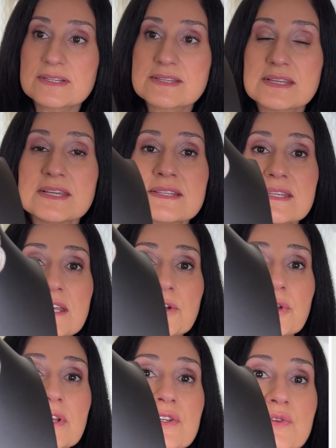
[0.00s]
These
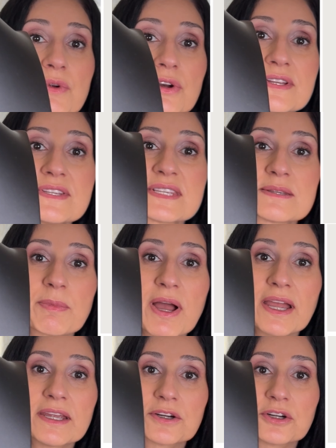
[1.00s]
earrings were
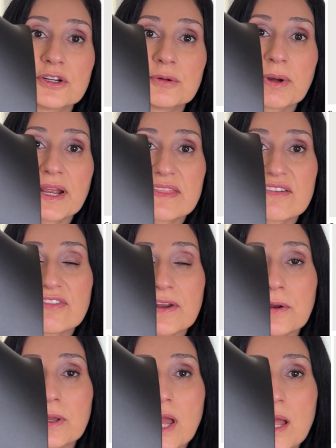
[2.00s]
inspired by the
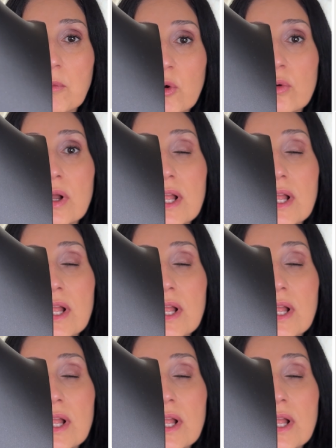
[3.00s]
Ferragamo